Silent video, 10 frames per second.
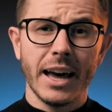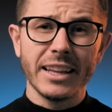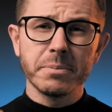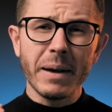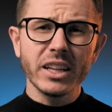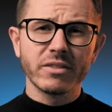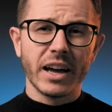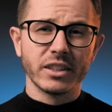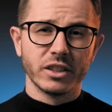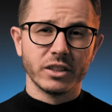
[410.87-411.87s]
Its main
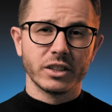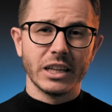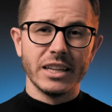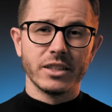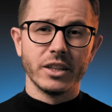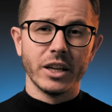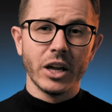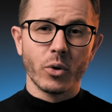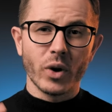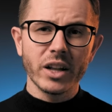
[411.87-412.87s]
advantage is the
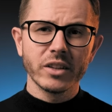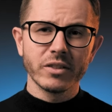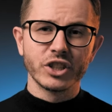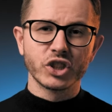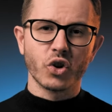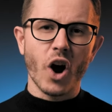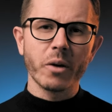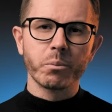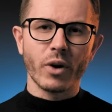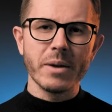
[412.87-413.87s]
relatively
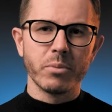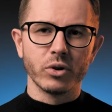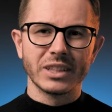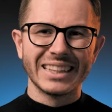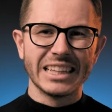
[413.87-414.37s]
strong brain boost